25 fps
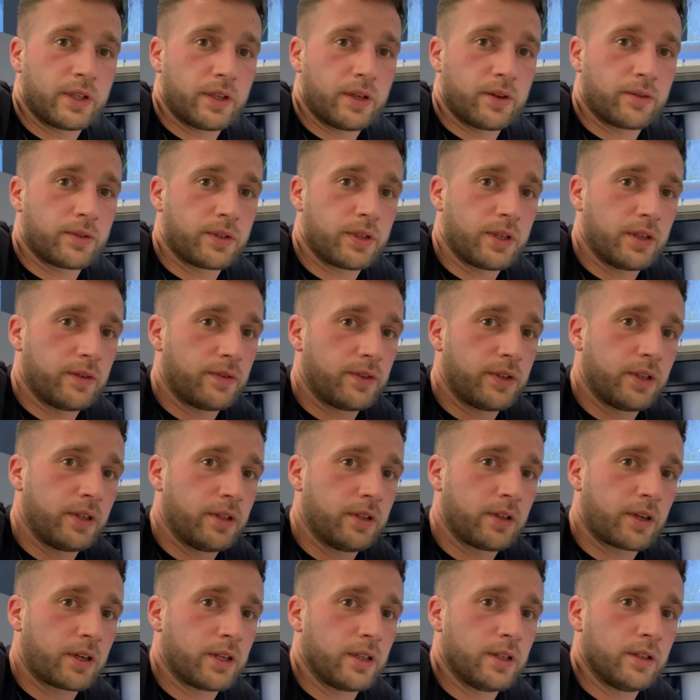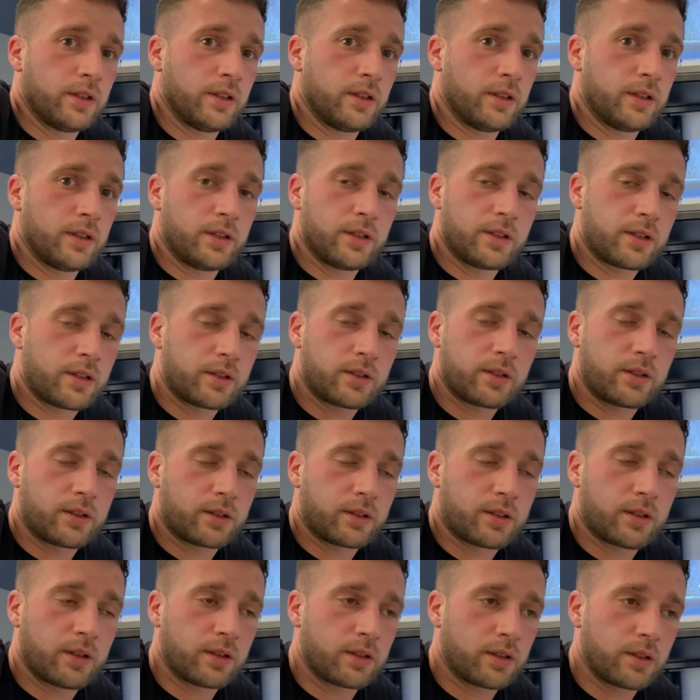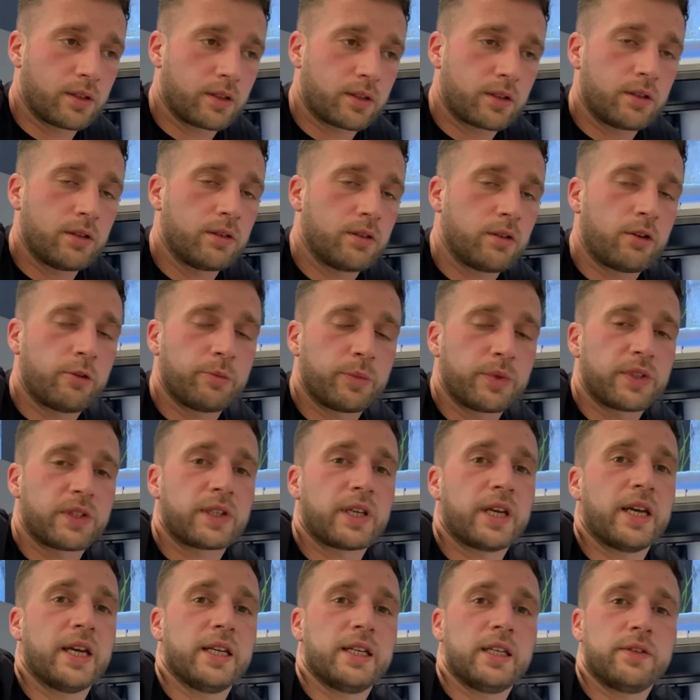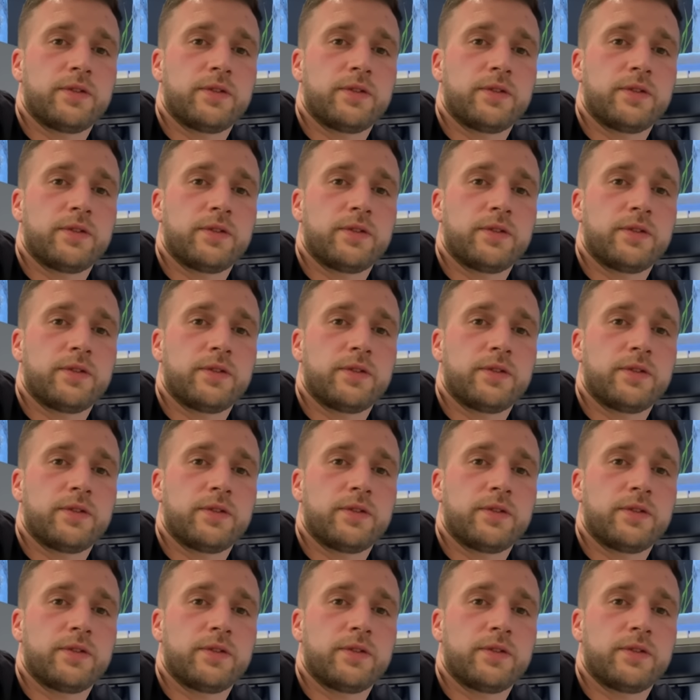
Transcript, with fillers: Obviously, if you're looking, guys, do not be scared.